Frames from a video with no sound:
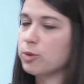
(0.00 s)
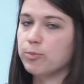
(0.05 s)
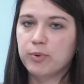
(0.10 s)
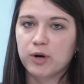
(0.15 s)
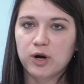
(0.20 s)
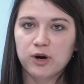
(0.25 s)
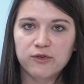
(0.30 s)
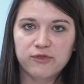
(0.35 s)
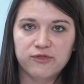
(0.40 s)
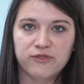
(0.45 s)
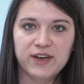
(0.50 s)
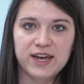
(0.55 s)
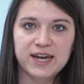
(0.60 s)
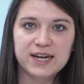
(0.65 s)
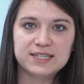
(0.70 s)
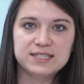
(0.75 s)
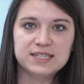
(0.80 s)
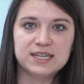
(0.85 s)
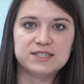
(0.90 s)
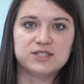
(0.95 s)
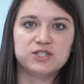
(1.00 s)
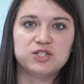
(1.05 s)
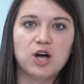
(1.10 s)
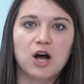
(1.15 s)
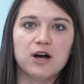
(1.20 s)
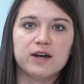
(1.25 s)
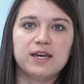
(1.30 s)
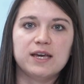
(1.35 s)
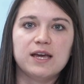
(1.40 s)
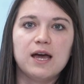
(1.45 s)
perfect is
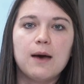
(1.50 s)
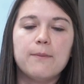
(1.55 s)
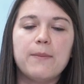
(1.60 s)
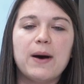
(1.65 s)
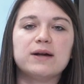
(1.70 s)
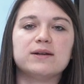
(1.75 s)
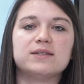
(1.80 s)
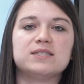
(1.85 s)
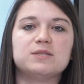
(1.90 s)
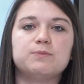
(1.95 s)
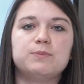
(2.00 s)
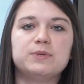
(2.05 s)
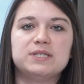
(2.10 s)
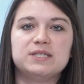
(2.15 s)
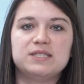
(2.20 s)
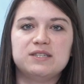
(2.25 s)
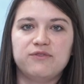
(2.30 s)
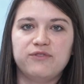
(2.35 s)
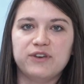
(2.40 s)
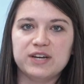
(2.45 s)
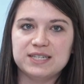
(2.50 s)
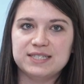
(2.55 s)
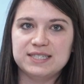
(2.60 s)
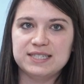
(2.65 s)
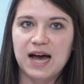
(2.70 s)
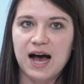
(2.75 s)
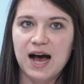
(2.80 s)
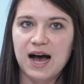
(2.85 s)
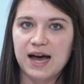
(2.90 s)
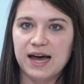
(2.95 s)
talking about a specific
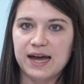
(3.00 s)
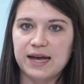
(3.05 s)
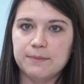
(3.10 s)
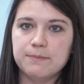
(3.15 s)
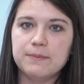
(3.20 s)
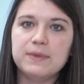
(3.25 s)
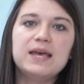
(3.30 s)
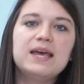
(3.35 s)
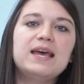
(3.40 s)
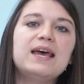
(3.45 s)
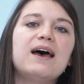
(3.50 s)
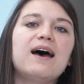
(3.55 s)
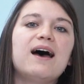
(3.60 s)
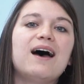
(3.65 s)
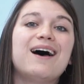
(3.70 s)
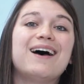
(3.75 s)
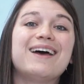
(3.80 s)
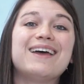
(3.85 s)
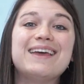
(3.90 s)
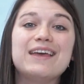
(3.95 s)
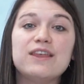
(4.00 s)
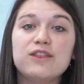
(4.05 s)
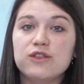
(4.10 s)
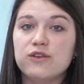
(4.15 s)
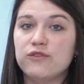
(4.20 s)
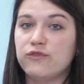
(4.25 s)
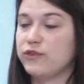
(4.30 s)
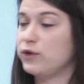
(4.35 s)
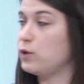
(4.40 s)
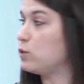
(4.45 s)
time in
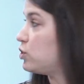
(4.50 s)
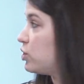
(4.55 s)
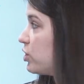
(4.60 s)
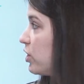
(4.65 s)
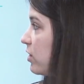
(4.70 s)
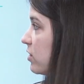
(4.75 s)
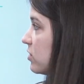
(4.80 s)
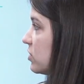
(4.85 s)
the future.